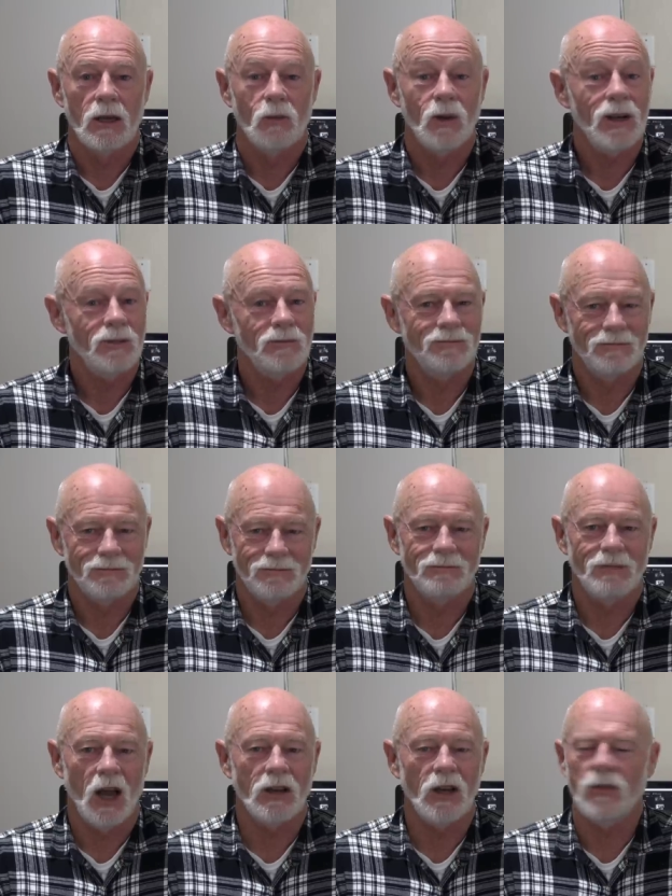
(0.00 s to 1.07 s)
well,
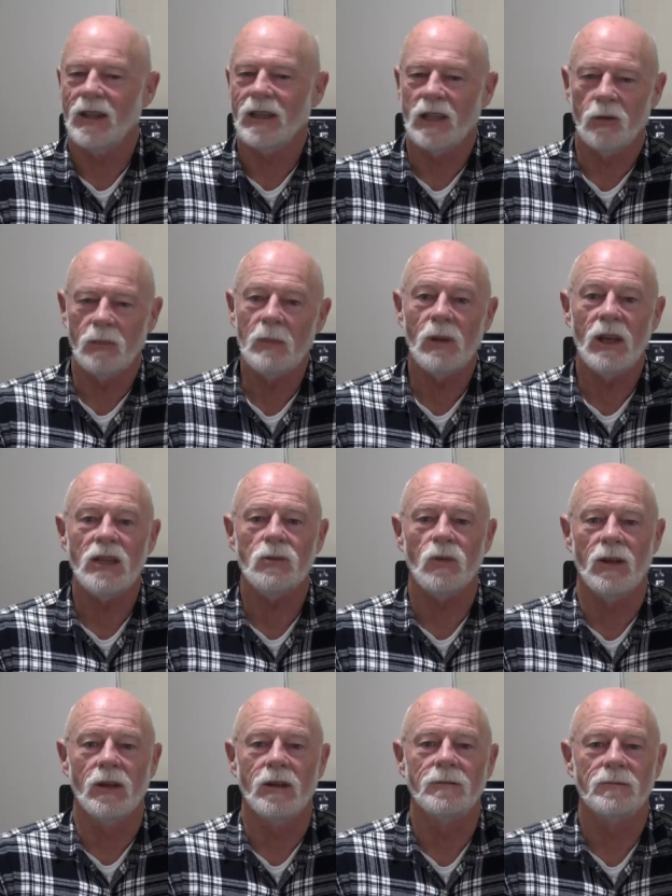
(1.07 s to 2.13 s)
I don't think they'll be pleased
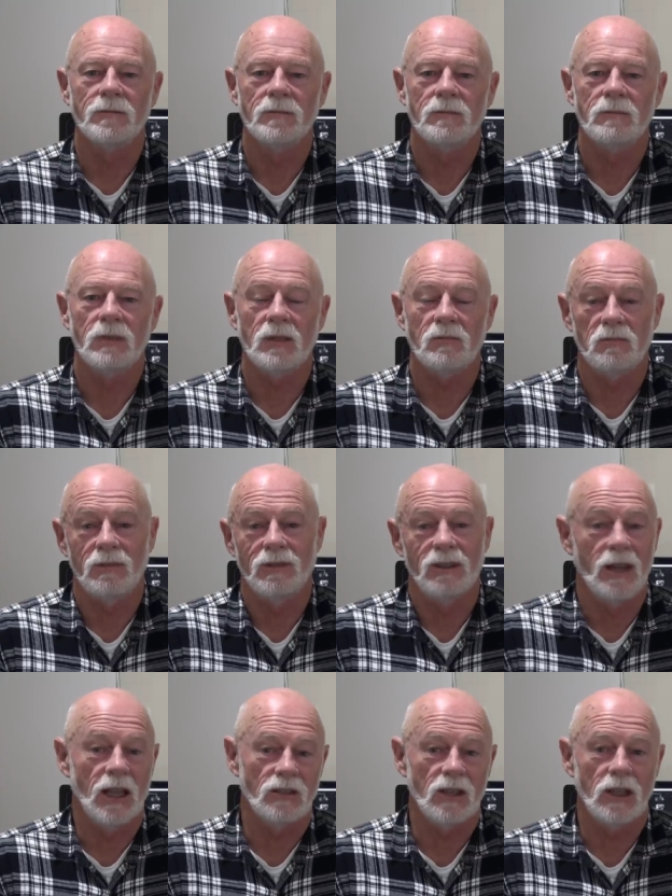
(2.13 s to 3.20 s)
with it, but
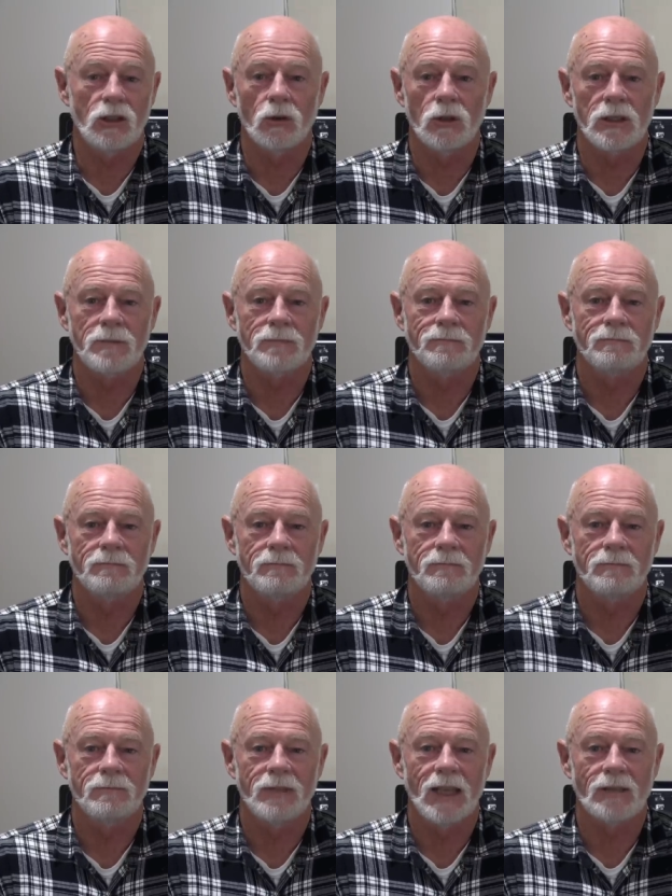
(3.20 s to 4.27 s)
that's their choice.
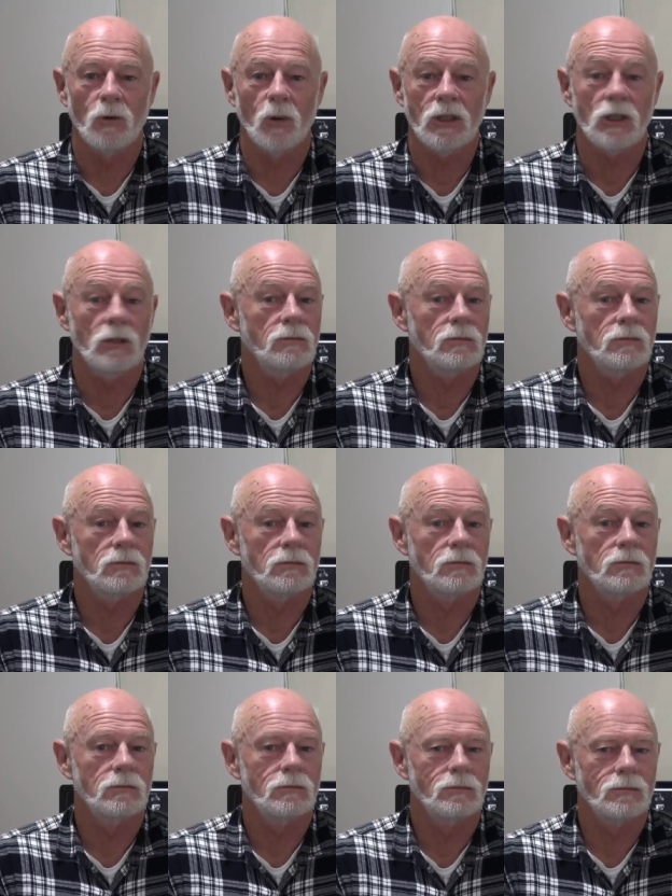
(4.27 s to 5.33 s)
Thanks for watching.
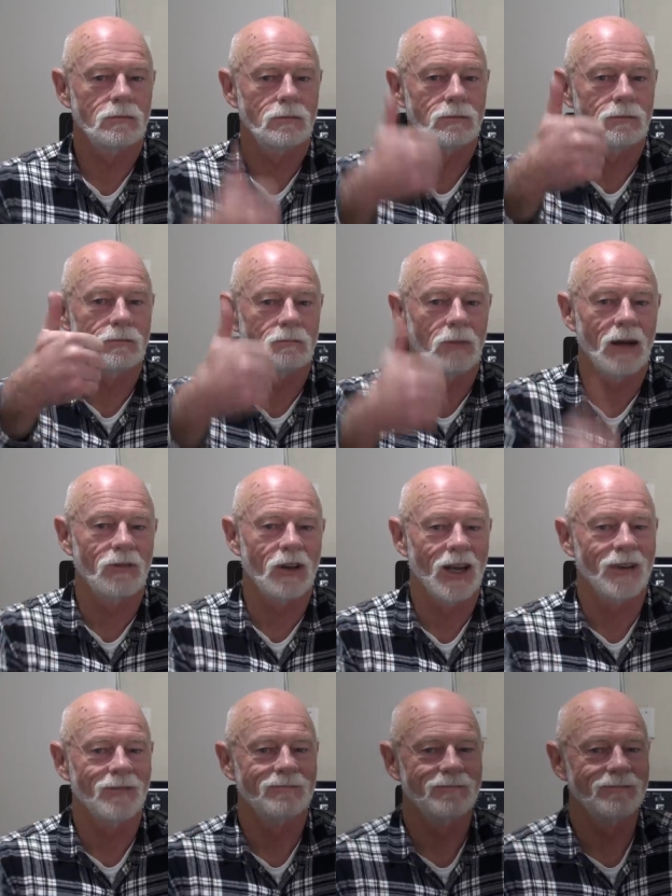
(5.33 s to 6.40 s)
Bye for now.